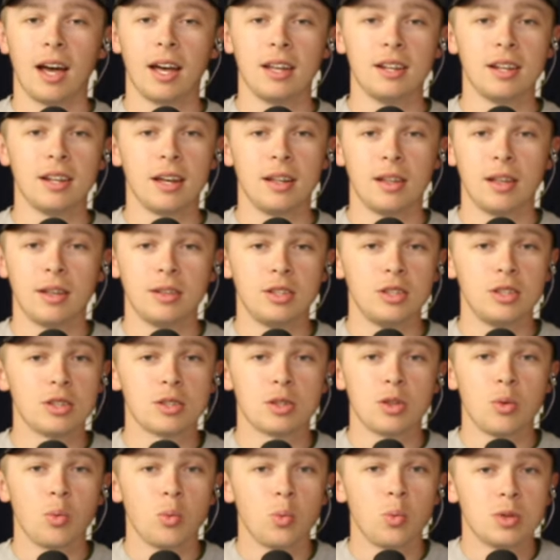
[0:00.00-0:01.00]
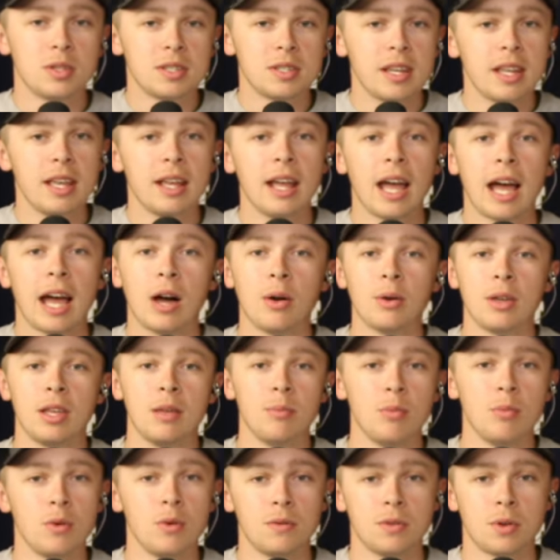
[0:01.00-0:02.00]
I just seeing how
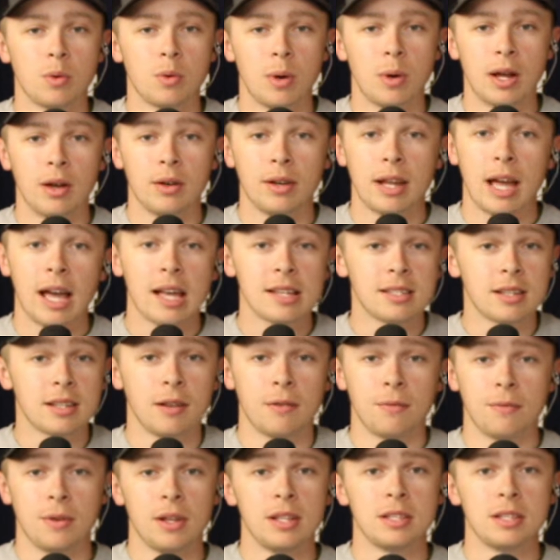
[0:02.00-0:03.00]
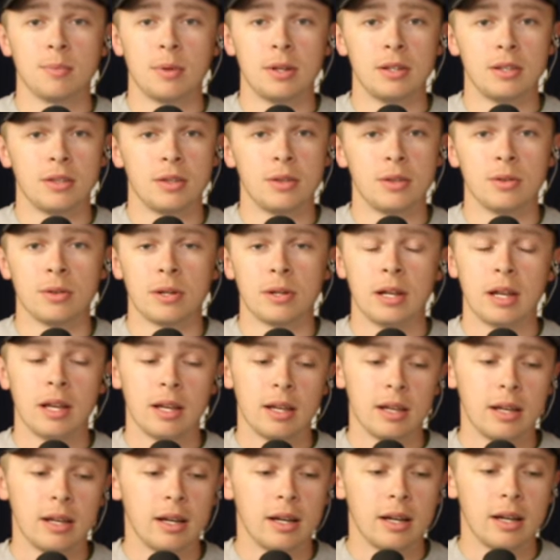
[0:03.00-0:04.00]
he moves around as a defenseman too,
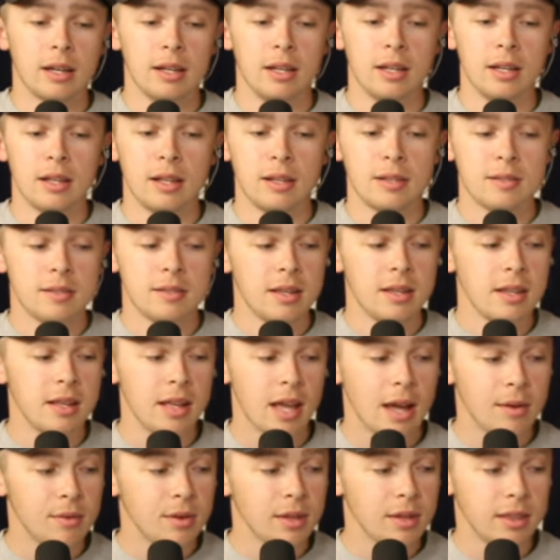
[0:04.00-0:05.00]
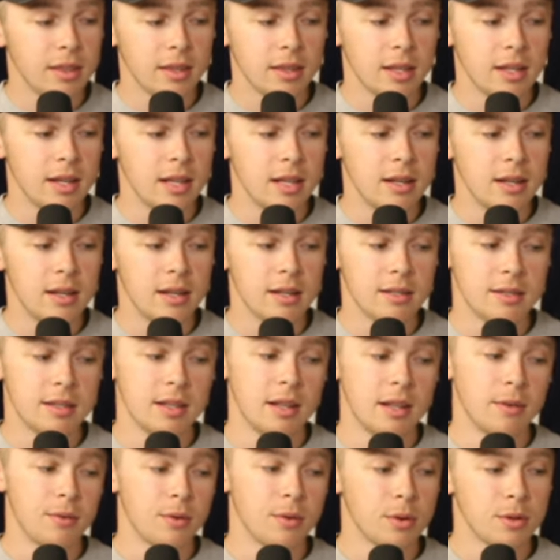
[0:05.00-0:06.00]
and seeing everything that he does.
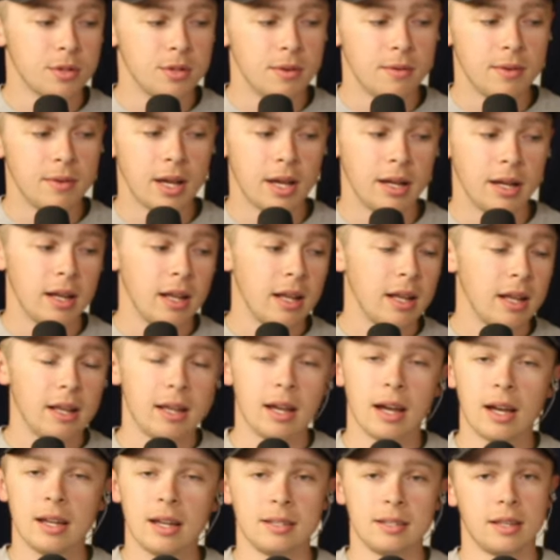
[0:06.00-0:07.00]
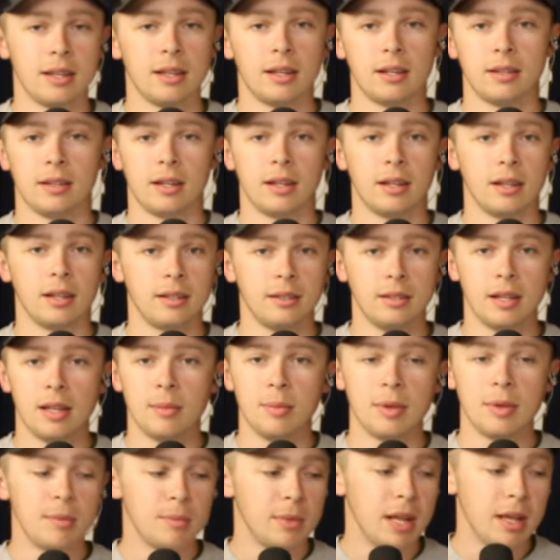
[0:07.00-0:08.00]
And then of course you've got guys like
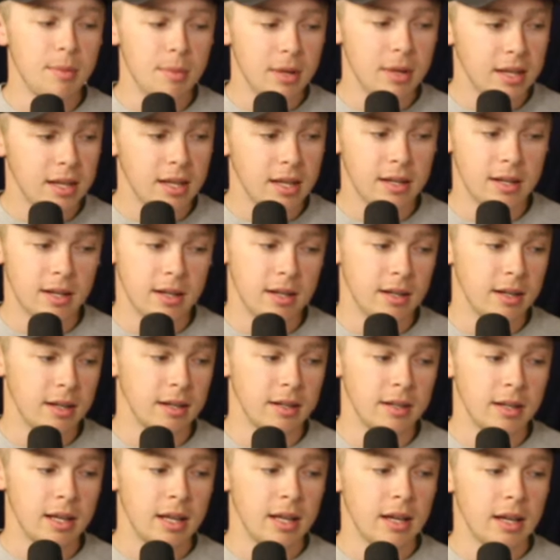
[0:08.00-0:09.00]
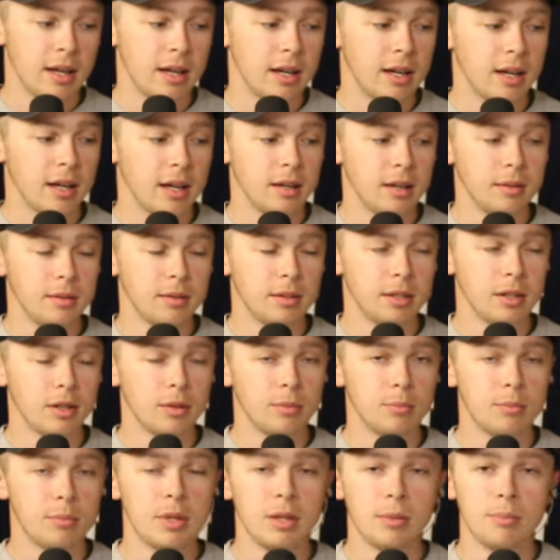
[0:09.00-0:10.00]
Nate McKinnon and you
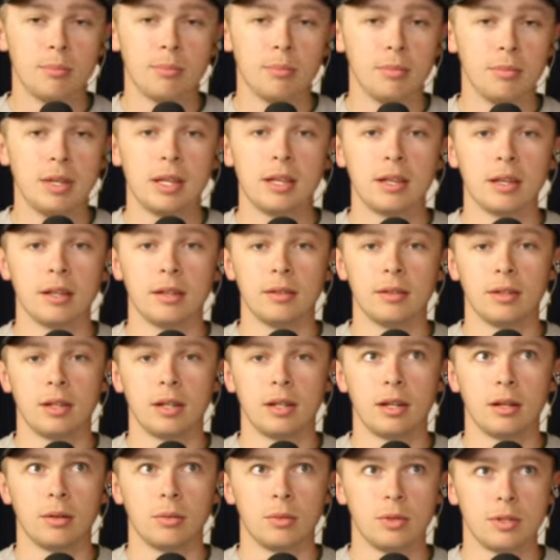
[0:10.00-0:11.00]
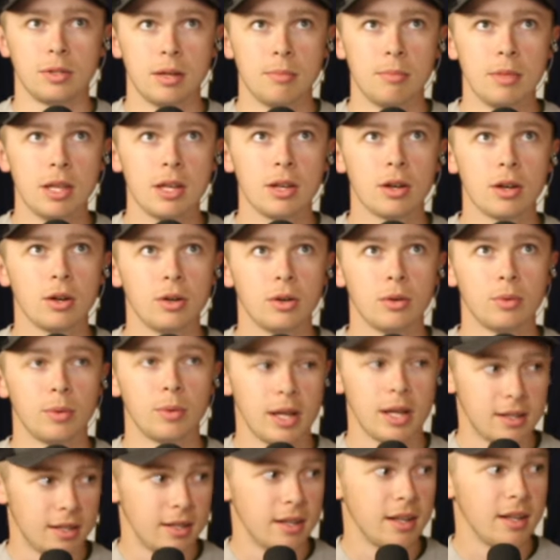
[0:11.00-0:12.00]
know, Mikko
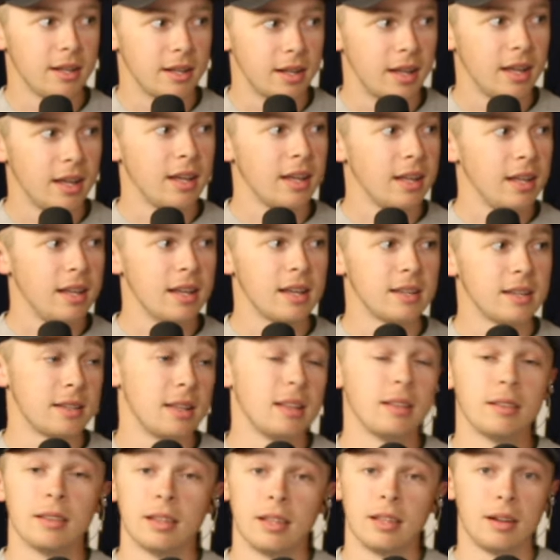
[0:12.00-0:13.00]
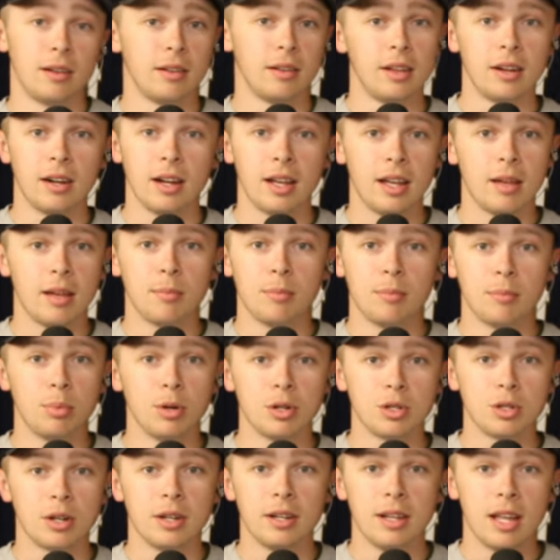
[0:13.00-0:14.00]
Rantanen. Yeah, see, there I am
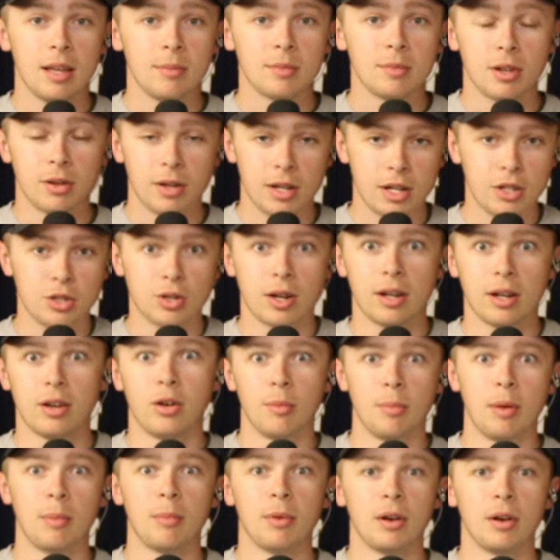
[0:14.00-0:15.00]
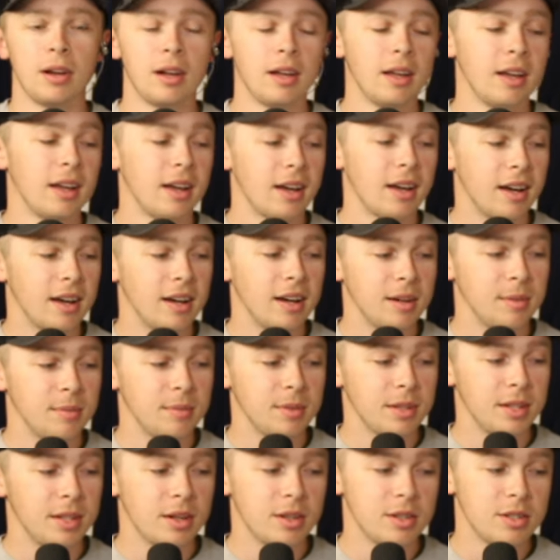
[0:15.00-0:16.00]
butchering names already, trying to remember.
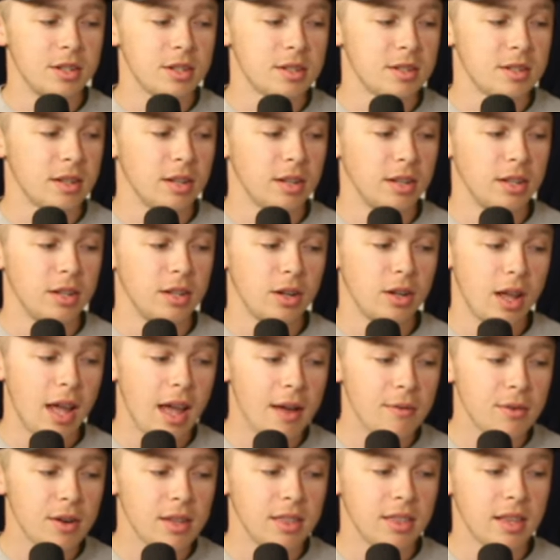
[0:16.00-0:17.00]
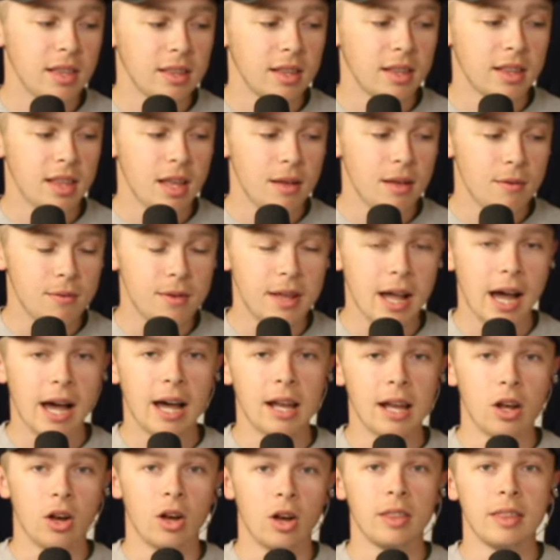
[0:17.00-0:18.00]
You know, just everything that they've
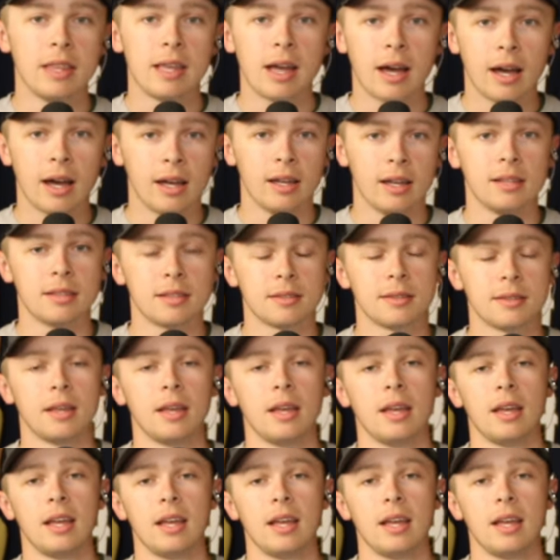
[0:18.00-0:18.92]
got on the ice.